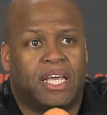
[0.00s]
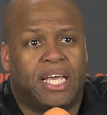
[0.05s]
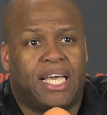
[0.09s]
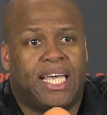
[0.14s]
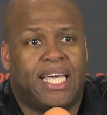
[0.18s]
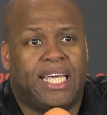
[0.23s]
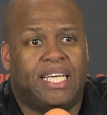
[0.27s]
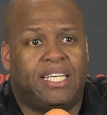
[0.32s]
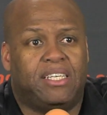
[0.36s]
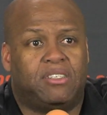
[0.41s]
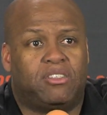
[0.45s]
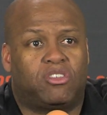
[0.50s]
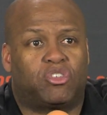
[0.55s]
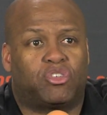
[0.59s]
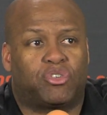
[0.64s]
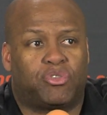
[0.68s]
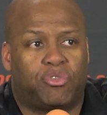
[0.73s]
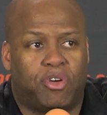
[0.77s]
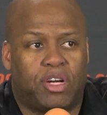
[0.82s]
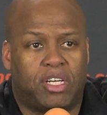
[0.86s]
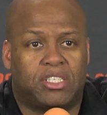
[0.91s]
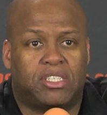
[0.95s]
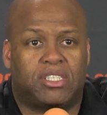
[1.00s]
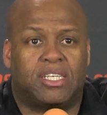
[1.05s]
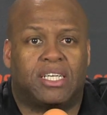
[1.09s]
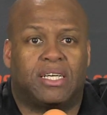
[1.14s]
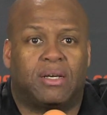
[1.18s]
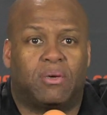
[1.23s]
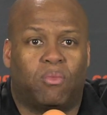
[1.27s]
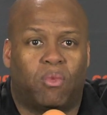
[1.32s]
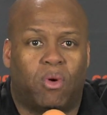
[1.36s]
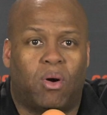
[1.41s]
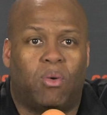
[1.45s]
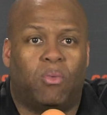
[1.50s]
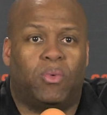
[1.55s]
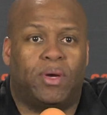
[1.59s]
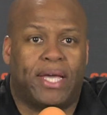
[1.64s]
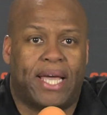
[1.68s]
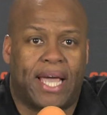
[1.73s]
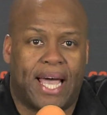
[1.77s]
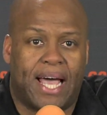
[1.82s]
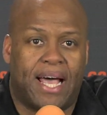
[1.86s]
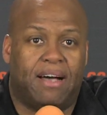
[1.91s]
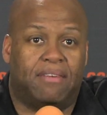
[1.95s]
He's trusting what we
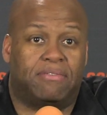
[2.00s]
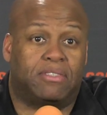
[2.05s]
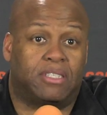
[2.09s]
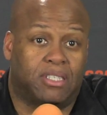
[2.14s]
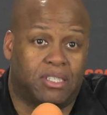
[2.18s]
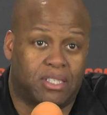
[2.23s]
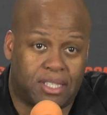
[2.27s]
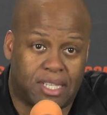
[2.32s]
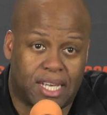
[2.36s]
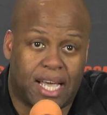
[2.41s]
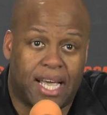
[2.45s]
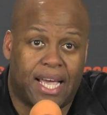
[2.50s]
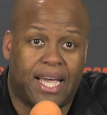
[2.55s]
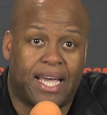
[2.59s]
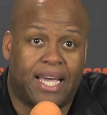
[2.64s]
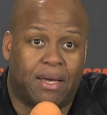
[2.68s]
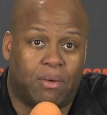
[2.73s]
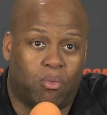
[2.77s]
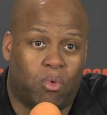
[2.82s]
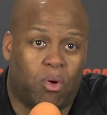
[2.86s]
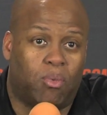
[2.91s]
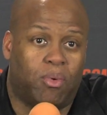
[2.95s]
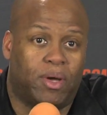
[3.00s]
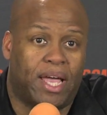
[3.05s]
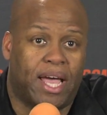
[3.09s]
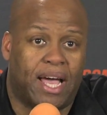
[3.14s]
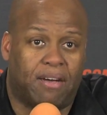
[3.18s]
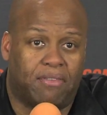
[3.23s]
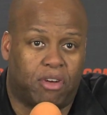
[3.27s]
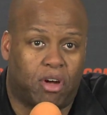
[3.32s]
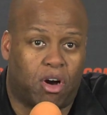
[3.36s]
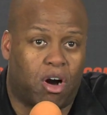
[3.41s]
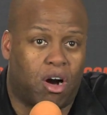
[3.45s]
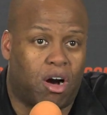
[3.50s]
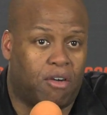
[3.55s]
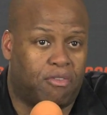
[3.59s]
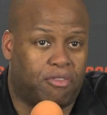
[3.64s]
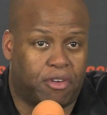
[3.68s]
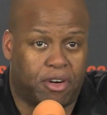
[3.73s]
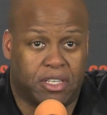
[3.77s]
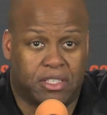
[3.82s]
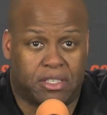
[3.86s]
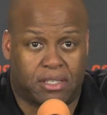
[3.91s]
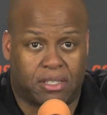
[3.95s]
have to say and what we have to
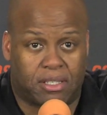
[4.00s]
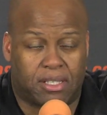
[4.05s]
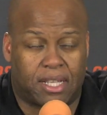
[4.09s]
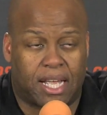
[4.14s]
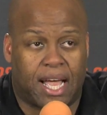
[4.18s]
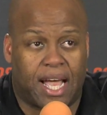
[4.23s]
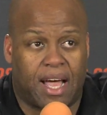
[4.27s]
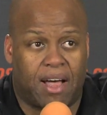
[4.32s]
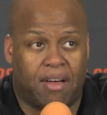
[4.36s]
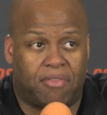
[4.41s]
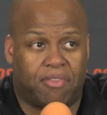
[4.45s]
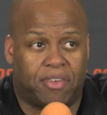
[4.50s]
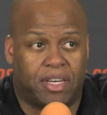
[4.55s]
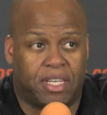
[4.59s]
offer as a staff,